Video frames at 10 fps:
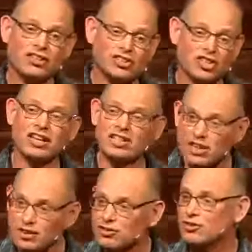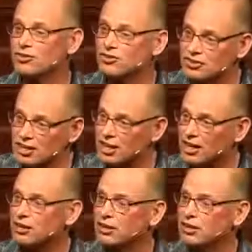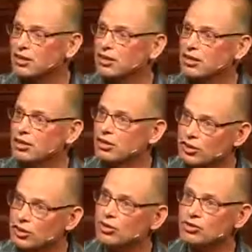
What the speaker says: journey just of seeing God